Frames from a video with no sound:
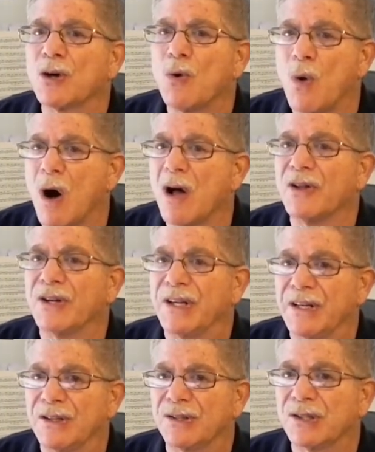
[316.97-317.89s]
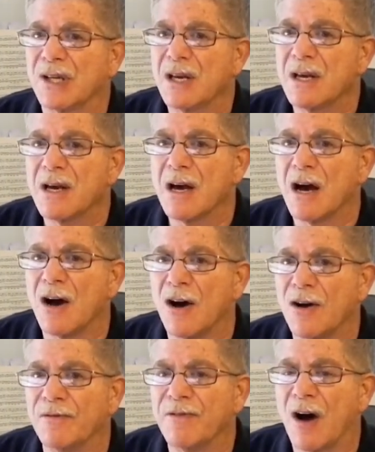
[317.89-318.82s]
qualities
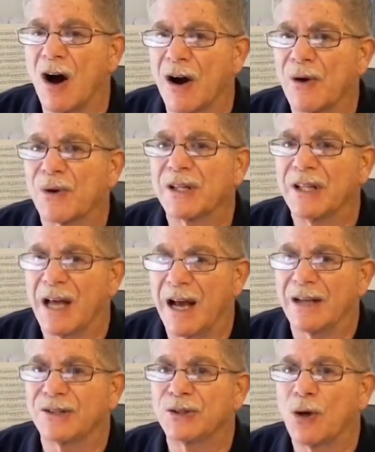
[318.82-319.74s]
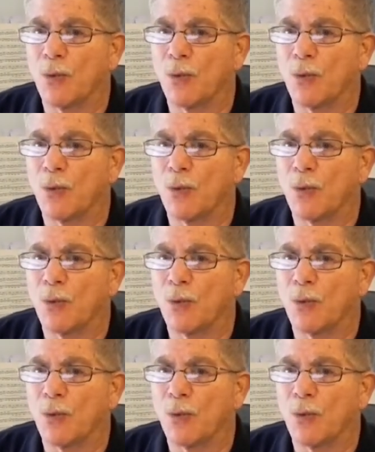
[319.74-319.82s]
of our class.